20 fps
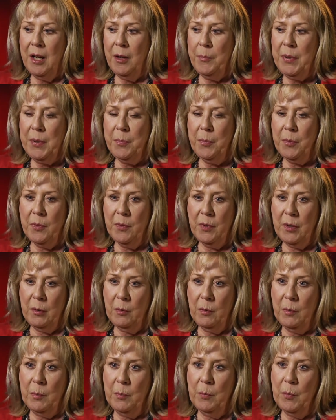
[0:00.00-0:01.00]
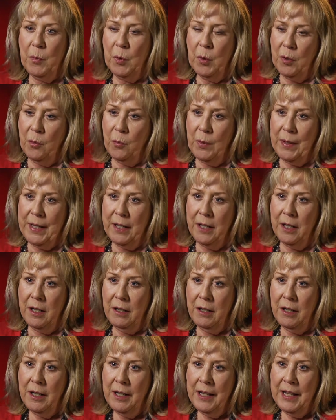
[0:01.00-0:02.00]
people were more
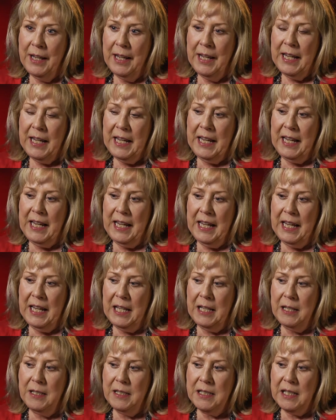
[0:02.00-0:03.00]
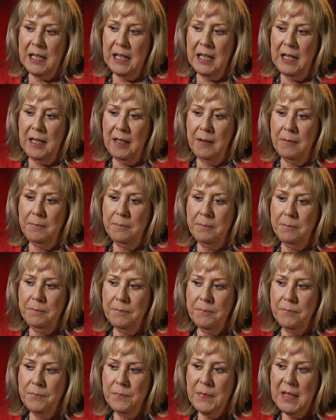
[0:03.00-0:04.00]
aware, and
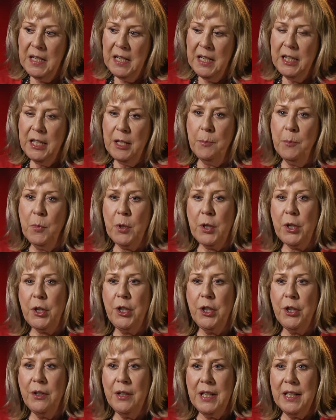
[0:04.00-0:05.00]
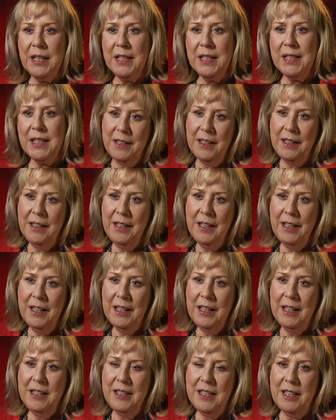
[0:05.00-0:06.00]
they're more curious.
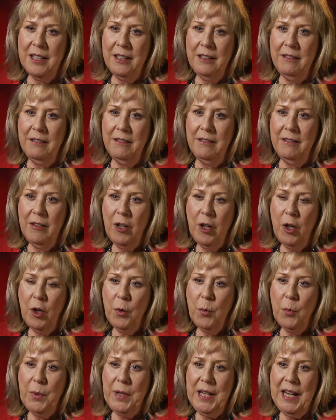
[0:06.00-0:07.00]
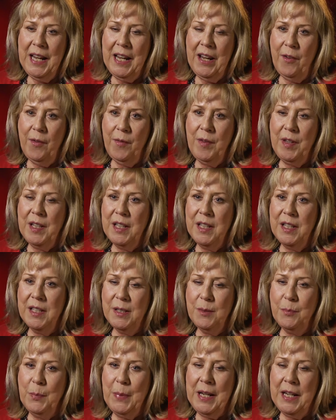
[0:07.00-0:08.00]
And so we have
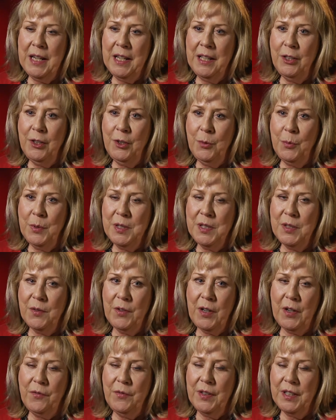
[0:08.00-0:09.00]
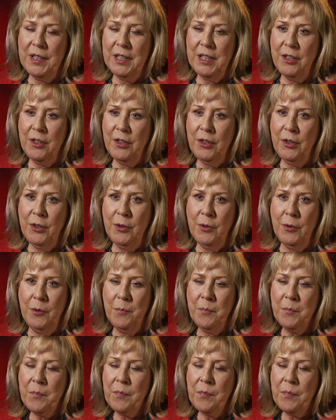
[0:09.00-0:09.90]
this man who was a vaudevillian who